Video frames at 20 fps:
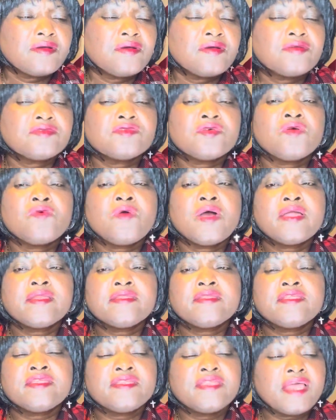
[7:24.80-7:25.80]
So
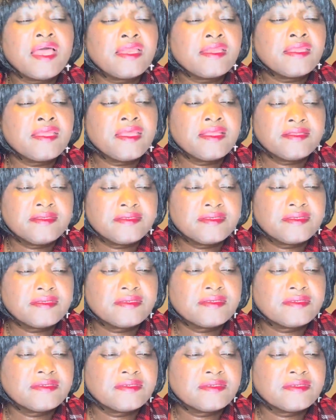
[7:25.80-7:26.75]
what did that get?